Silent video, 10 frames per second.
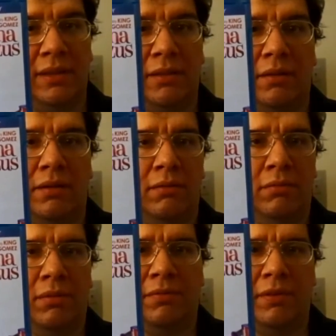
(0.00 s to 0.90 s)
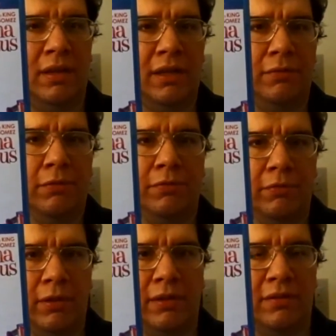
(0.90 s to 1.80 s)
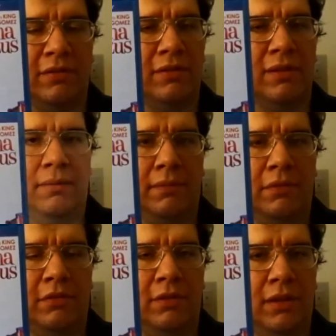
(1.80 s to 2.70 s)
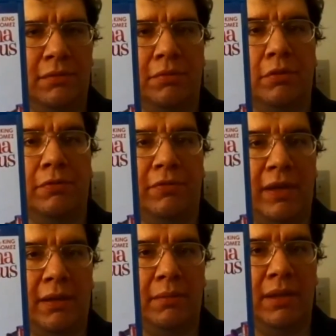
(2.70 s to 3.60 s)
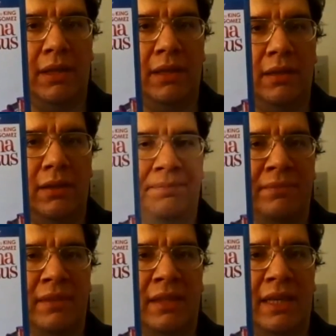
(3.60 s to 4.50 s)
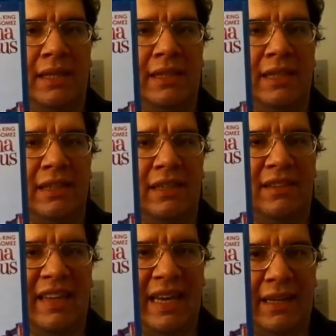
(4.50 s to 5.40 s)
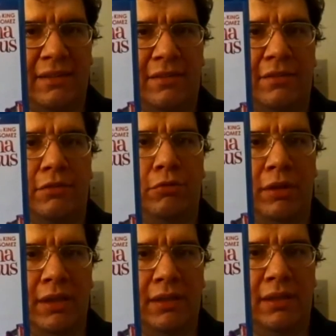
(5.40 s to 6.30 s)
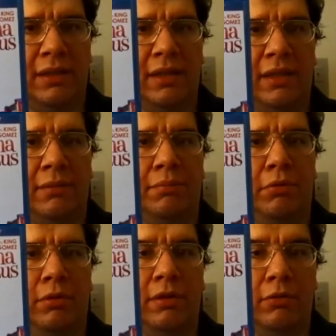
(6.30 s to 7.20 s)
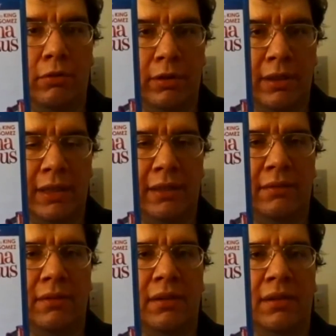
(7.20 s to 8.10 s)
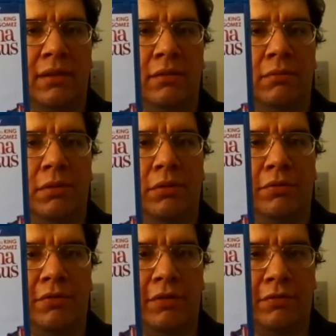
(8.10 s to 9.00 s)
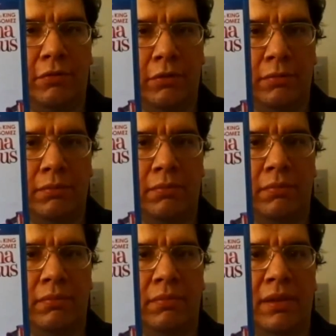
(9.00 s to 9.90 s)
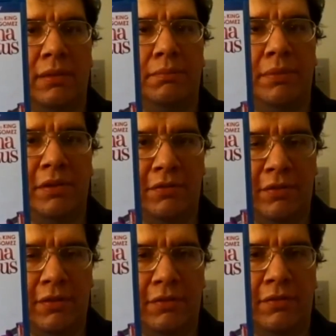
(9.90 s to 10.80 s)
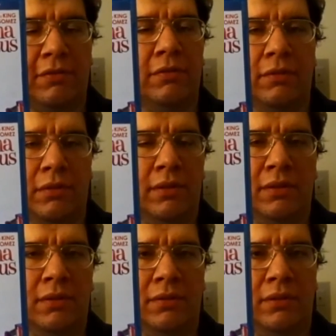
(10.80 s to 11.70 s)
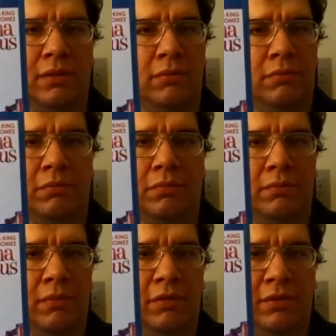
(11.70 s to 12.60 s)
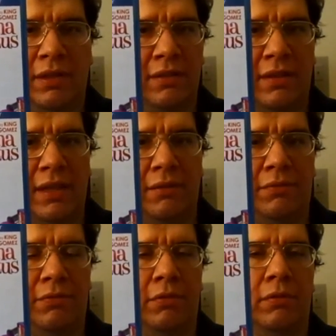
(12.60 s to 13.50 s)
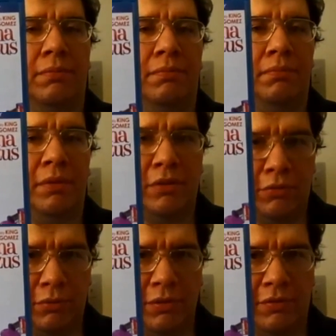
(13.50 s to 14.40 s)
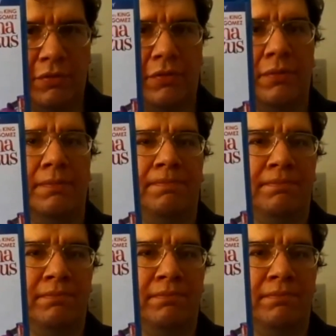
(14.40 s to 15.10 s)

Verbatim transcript: you know, with a lot of her friends. She lives with her family at Klickitat Street in Portland, Oregon, with her sister named Beezus, you know, nickname for Beatrice,